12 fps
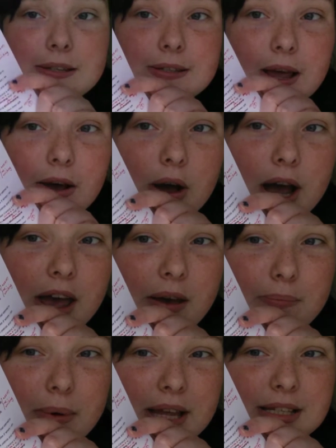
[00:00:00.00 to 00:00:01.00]
So I
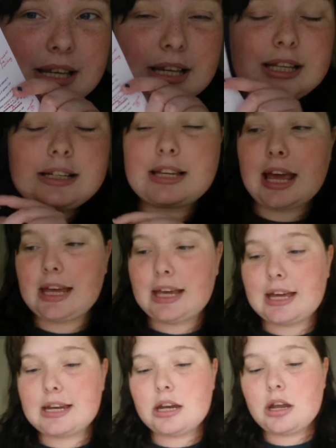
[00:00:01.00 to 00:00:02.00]
have basically
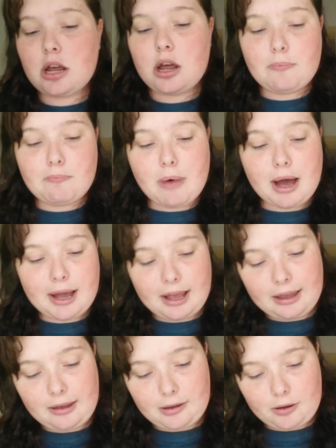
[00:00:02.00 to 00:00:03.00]
taken
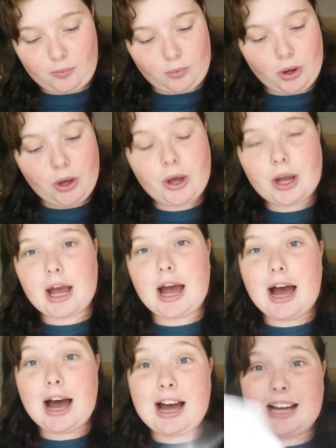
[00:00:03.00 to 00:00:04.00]
my work
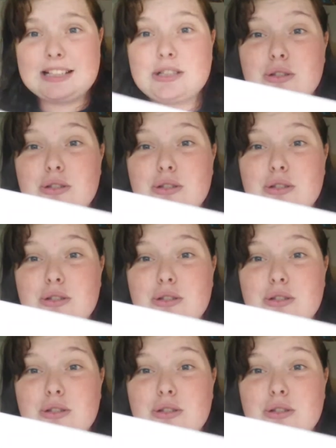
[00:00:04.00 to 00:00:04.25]
and